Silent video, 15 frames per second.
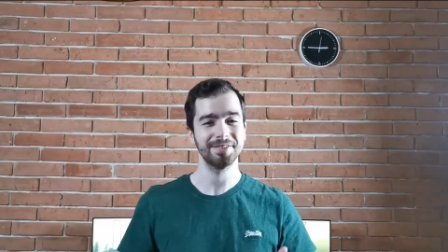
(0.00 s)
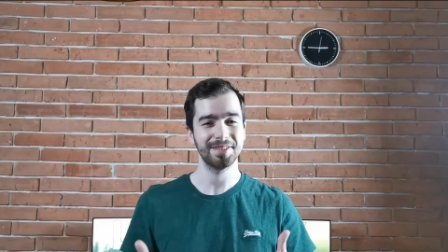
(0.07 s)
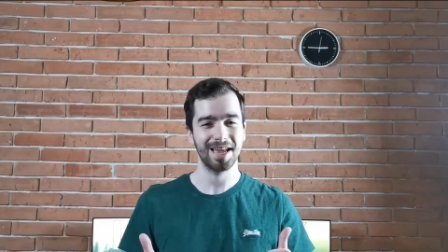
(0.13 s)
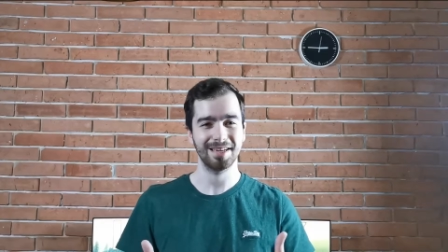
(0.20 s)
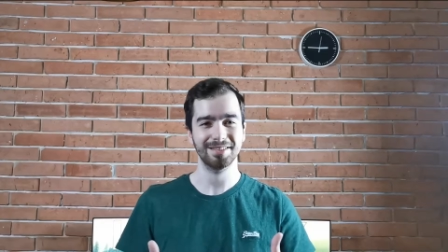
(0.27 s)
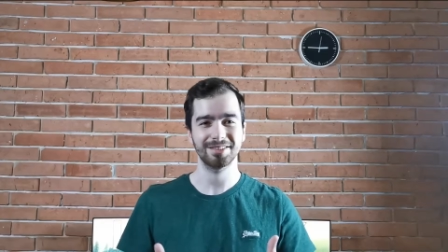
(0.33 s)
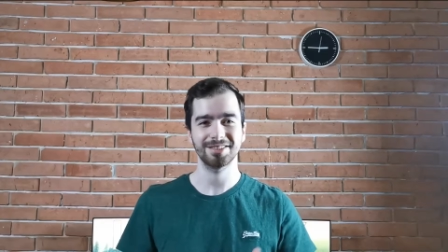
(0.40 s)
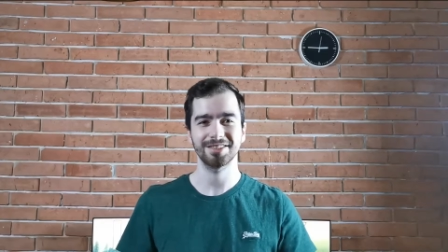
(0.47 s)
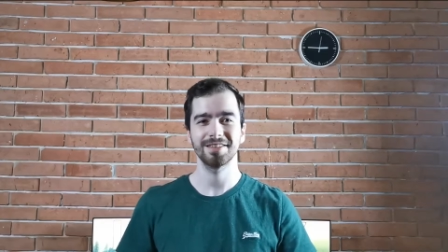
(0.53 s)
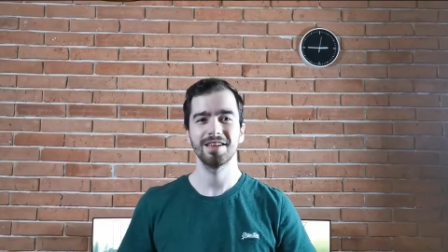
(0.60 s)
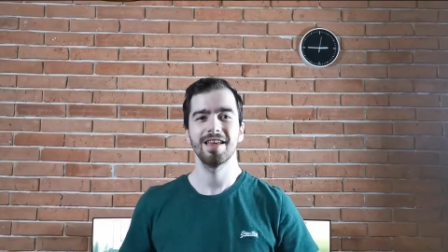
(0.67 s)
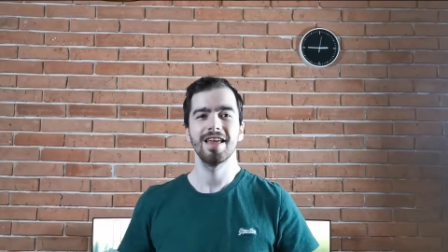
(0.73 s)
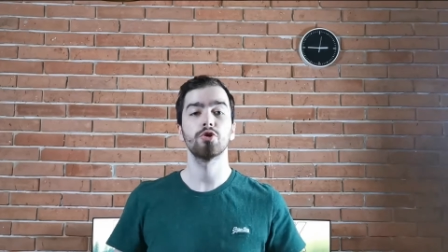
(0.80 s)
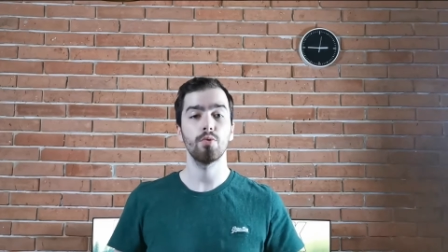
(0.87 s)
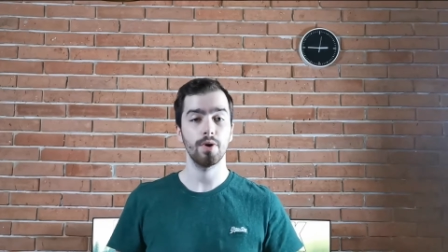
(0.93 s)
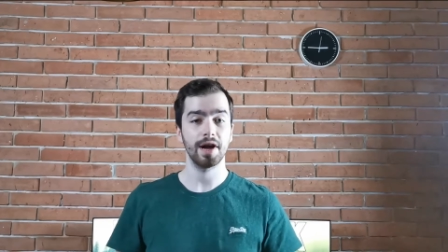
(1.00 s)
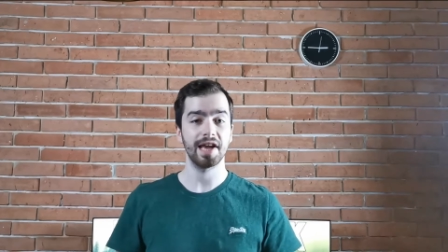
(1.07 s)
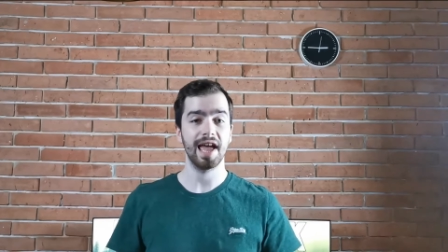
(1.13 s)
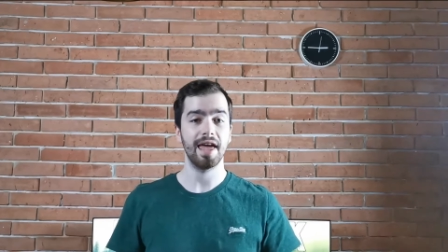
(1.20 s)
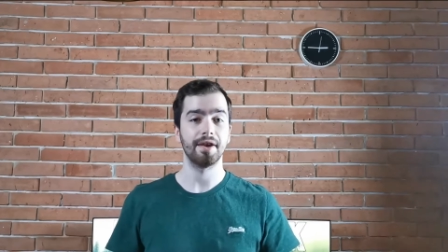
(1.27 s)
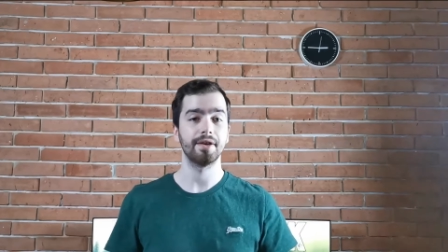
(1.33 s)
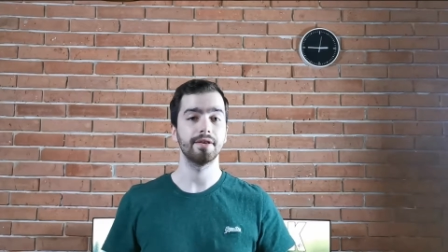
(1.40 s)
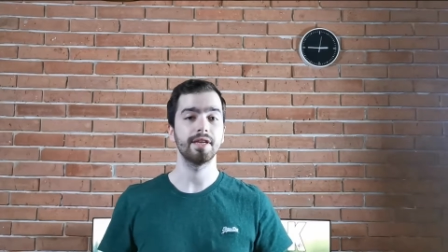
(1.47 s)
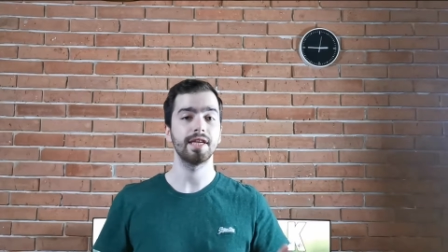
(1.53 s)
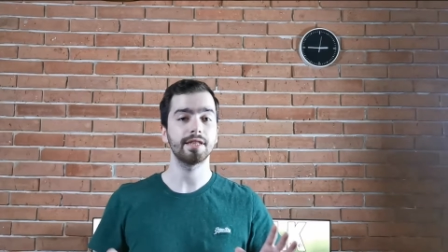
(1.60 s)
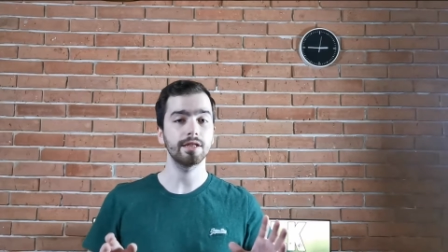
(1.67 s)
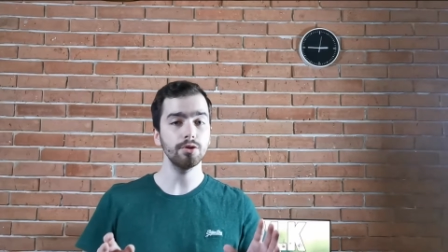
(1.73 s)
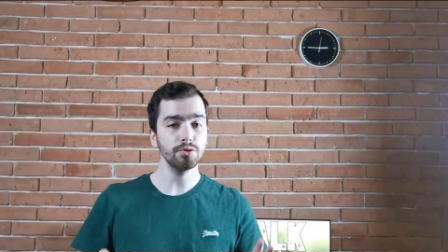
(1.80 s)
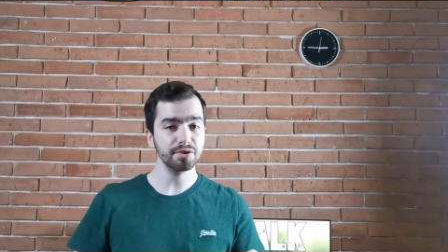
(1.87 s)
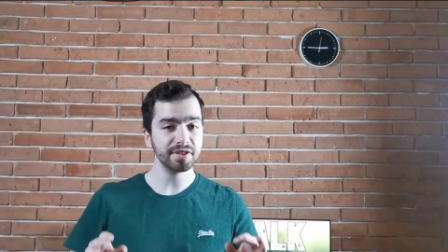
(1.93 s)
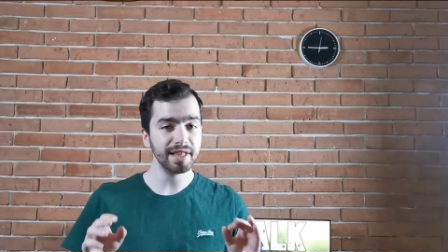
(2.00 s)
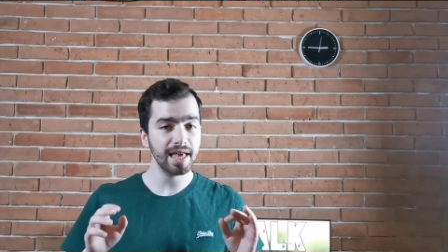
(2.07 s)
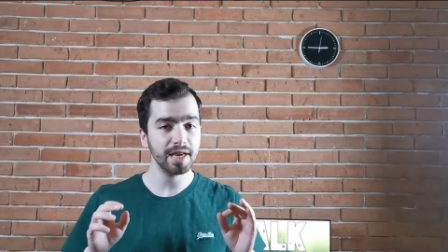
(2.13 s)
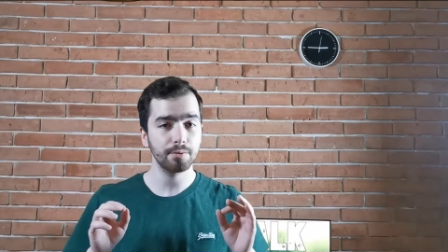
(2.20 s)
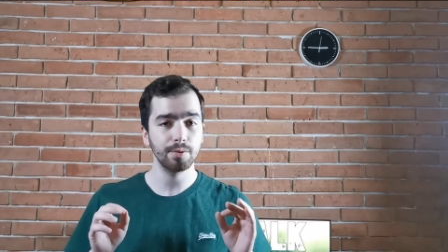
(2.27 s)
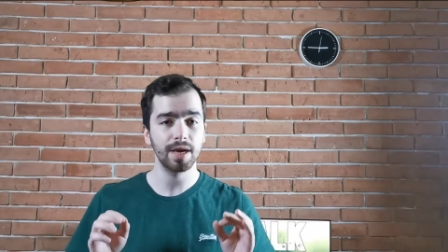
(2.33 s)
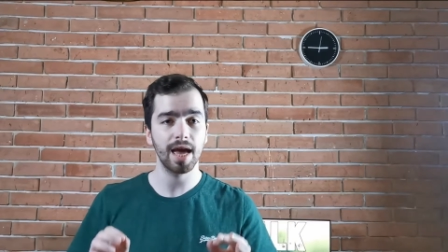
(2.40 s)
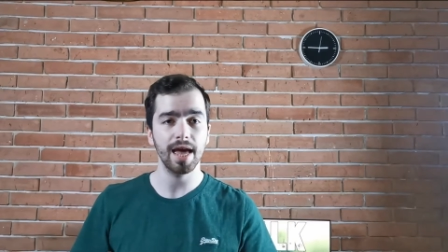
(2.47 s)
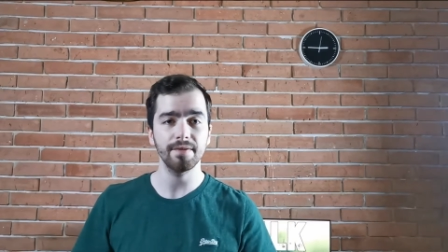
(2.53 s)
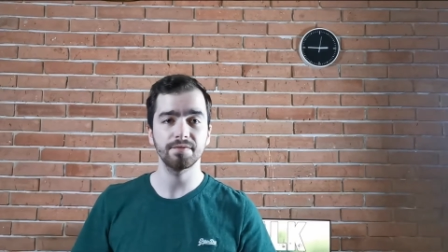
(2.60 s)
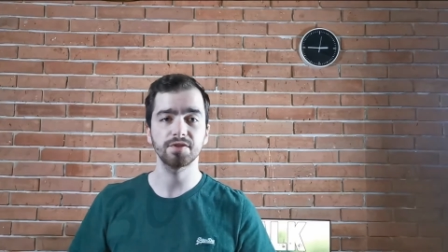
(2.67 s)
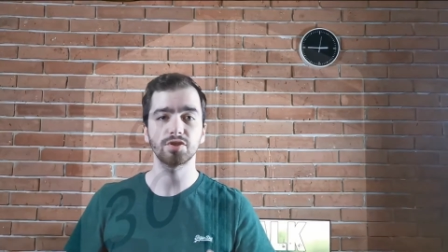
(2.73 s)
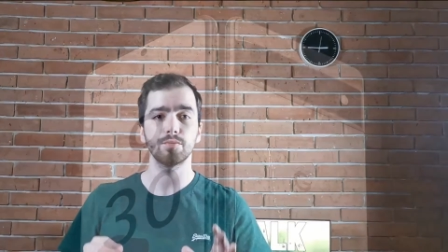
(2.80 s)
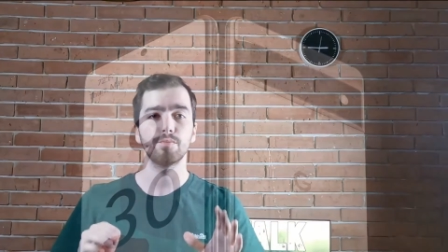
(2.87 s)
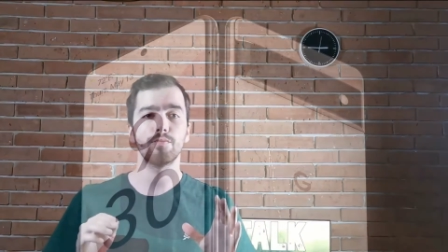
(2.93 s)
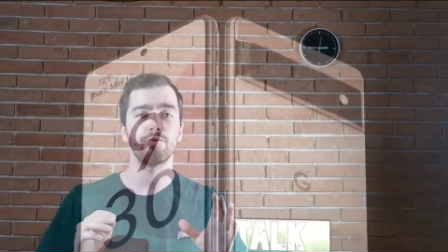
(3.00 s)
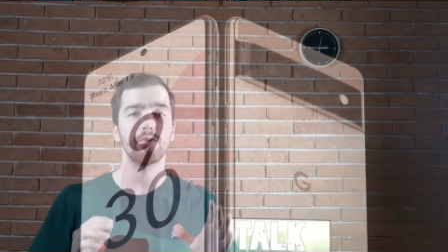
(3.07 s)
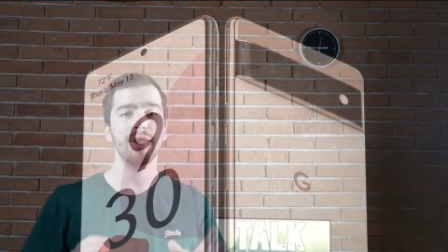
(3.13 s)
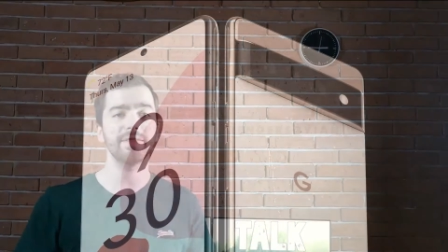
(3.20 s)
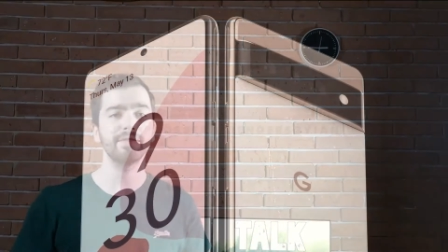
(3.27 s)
Thanks. So again, it looks like we have some